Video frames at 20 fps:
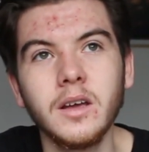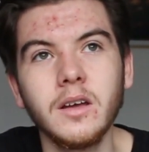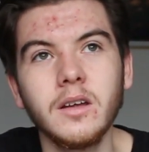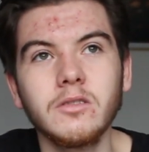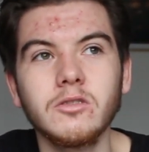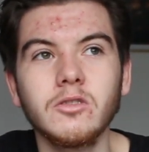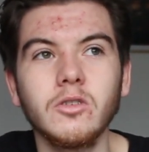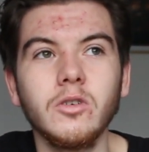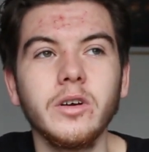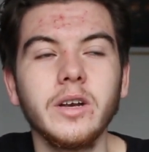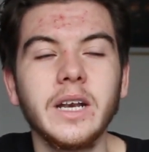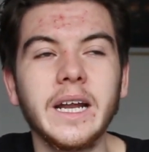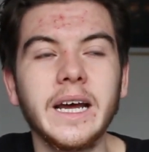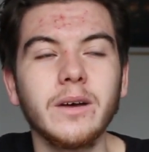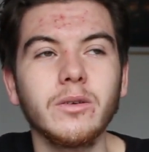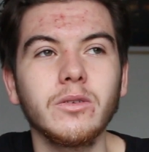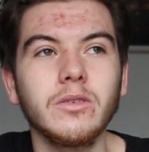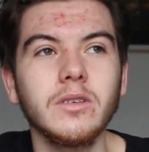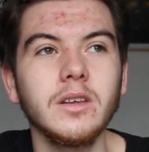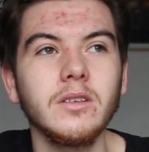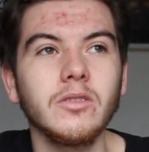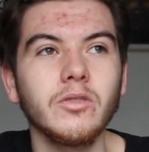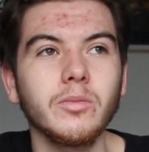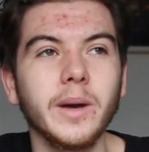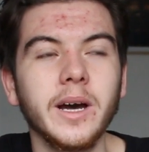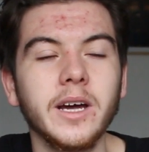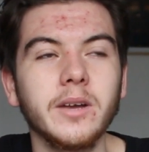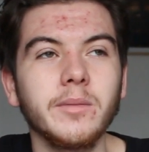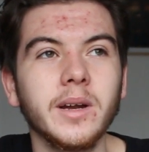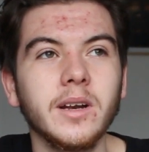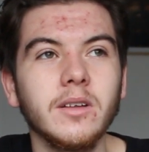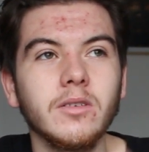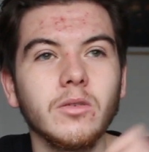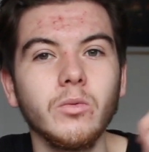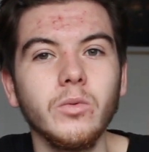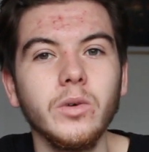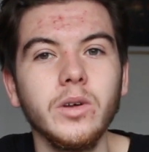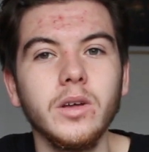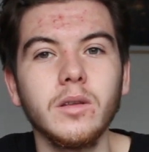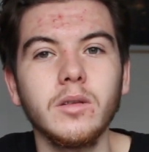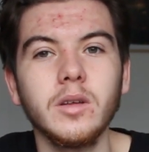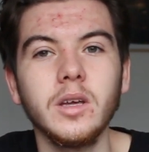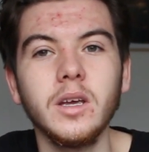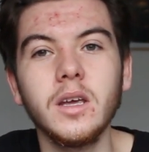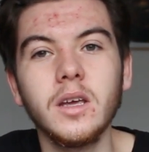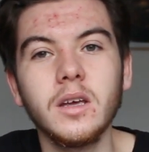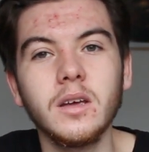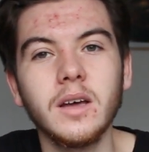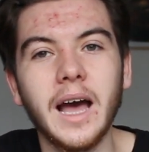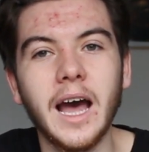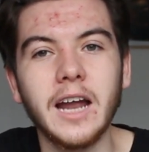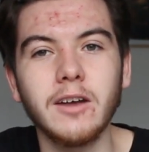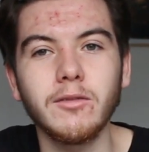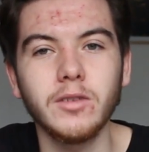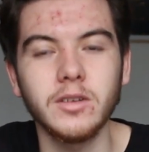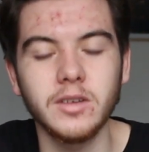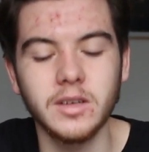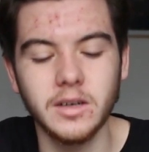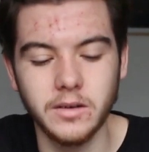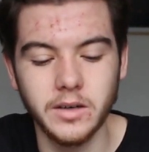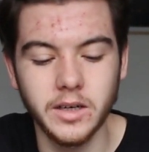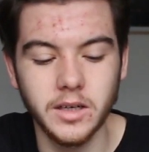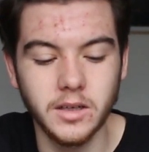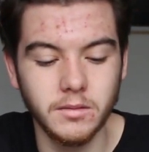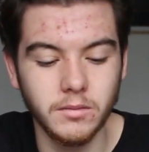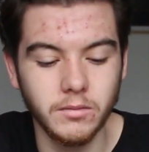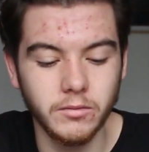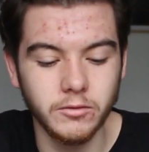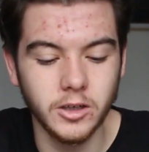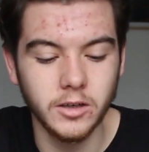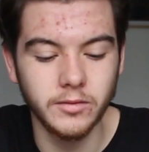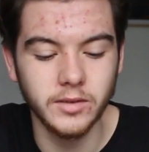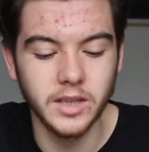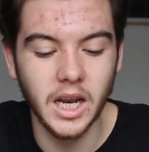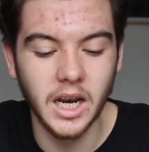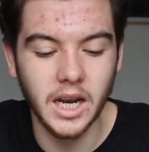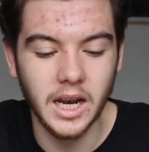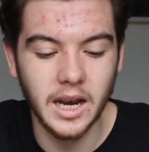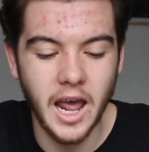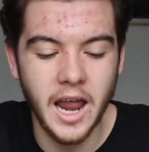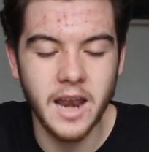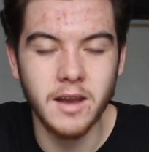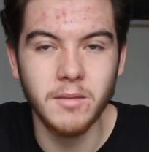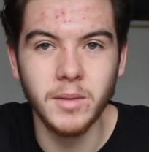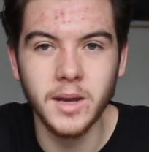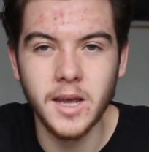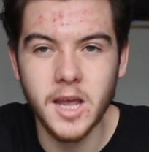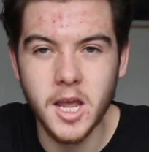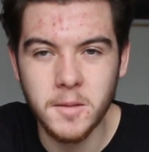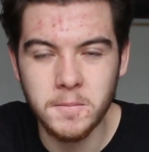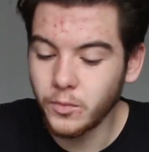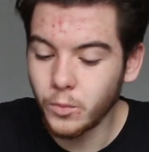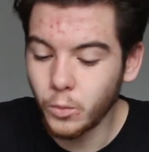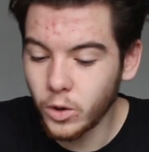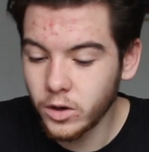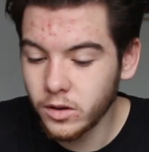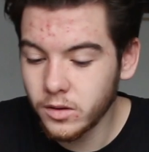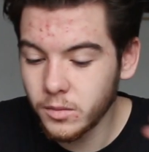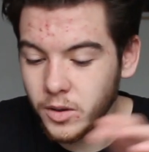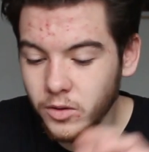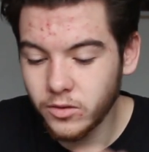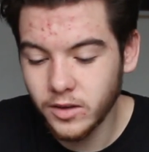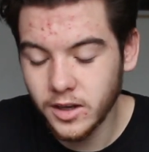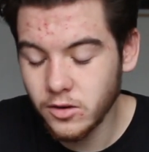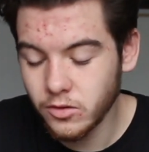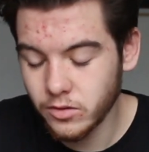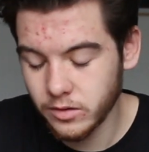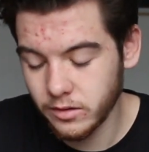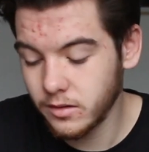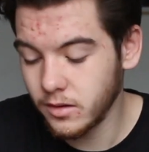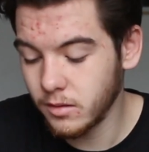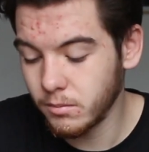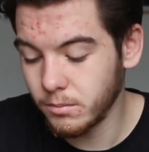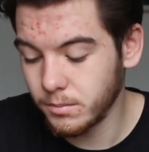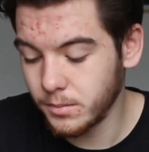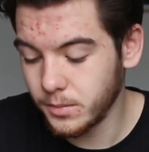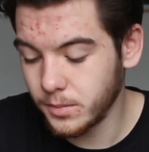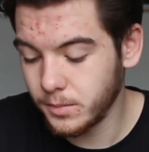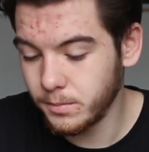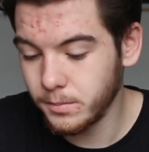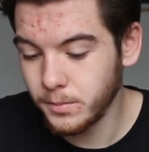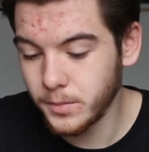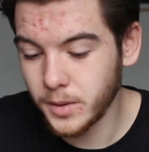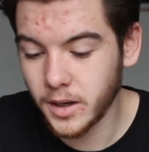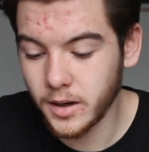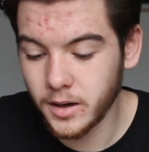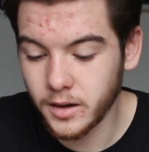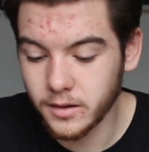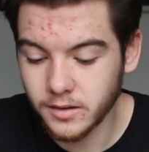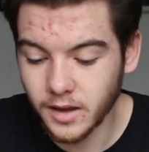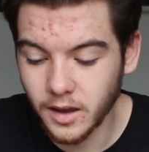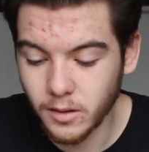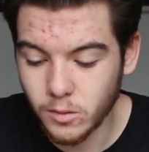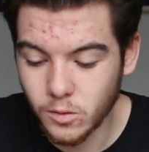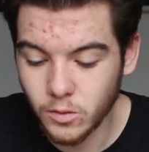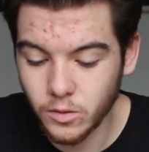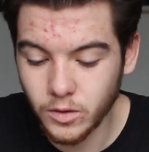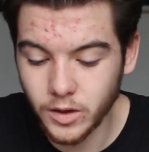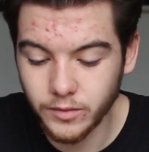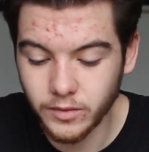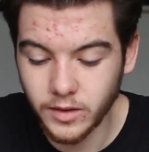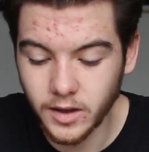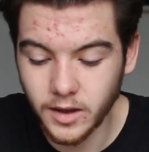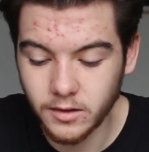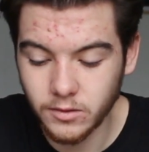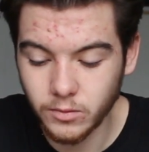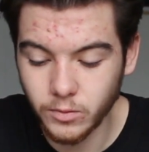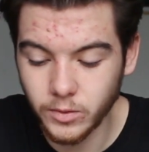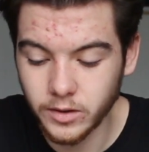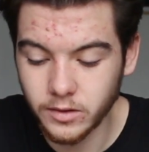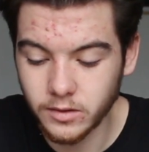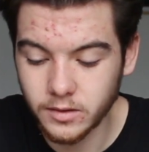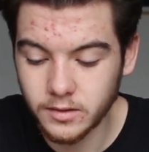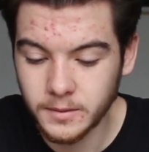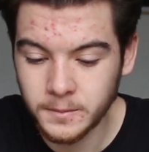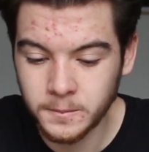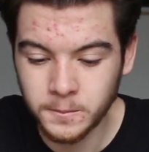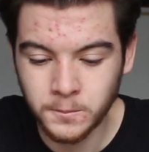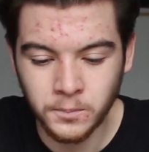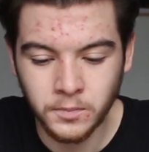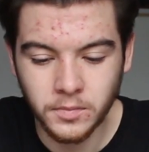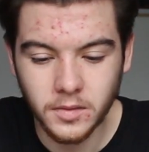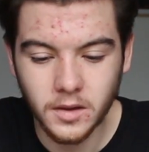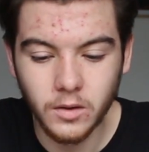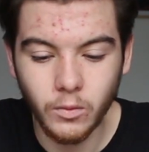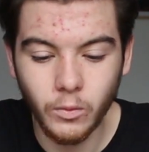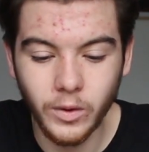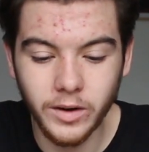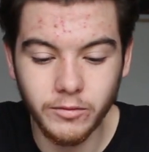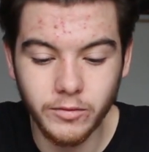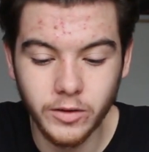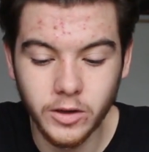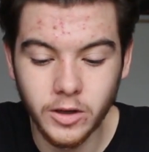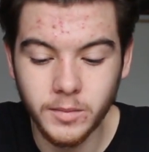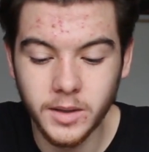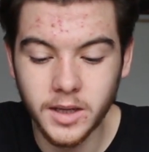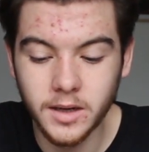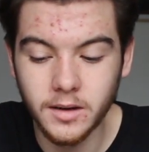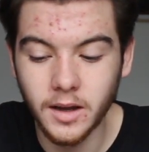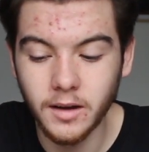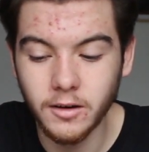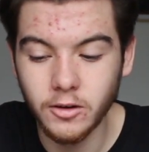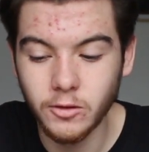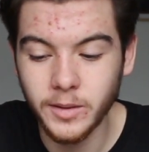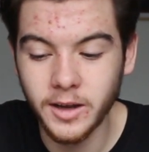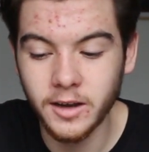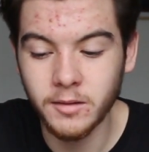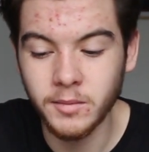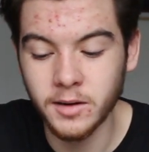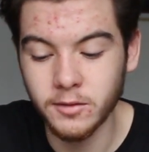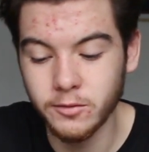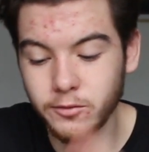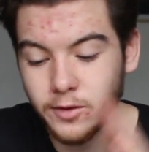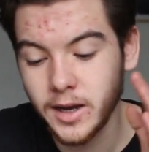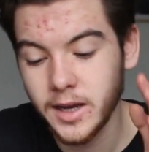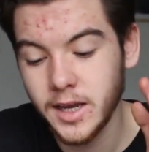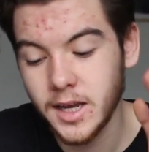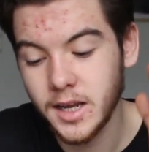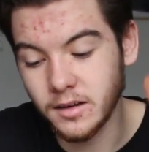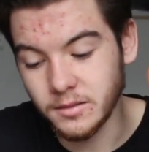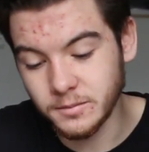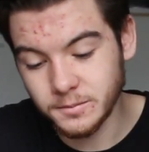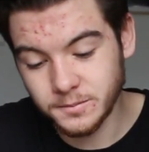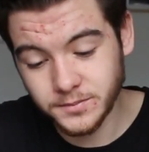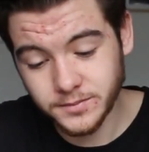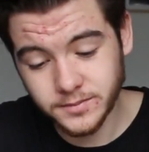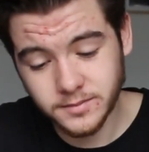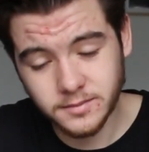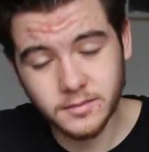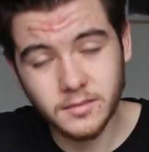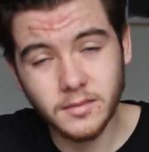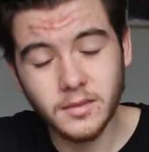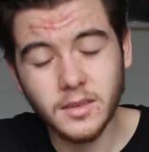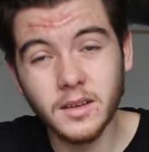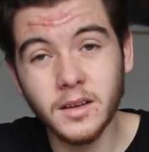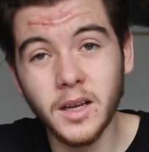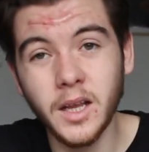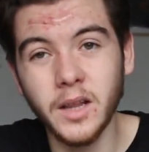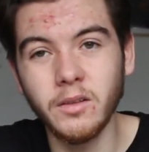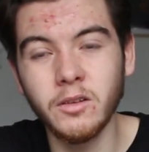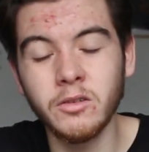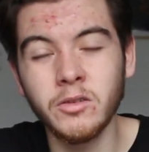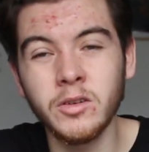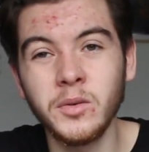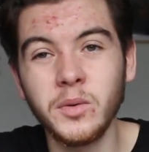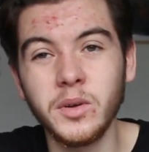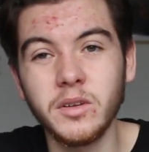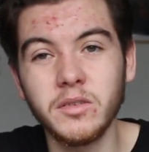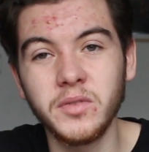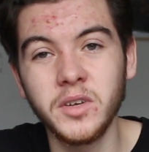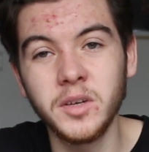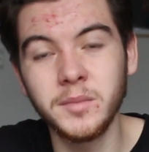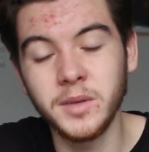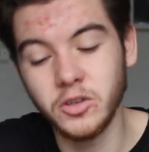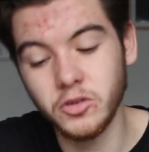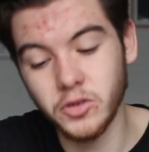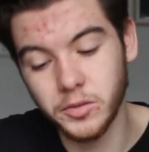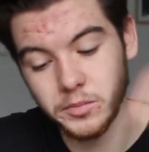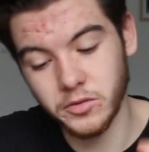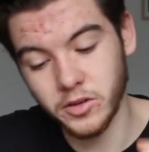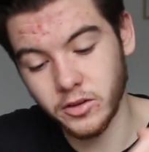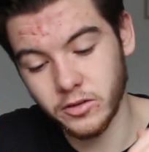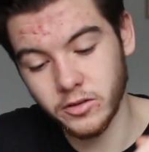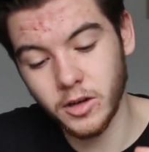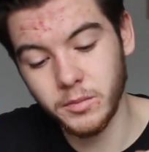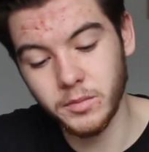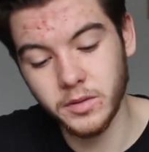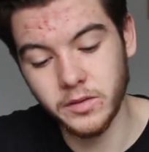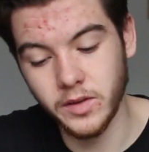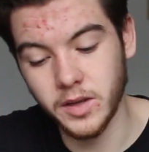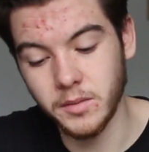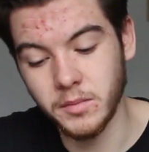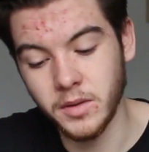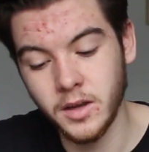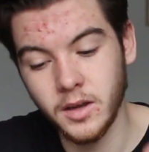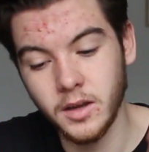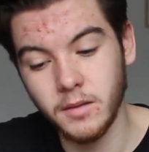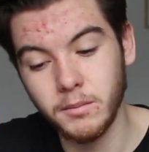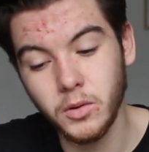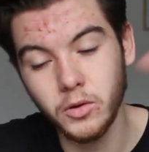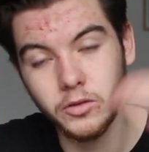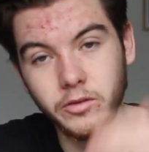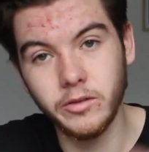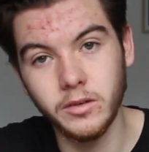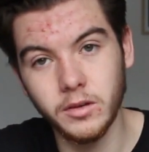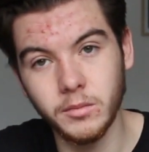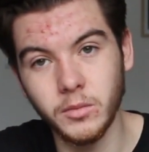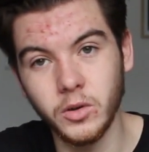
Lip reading: sort of now sees Spider-Man as a worthy adversary rather than an enemy. One of the most interesting parts I thought of this was when Vermin and Spider-Man are fighting in the sewers. Vermin jumps on top of him, pushes him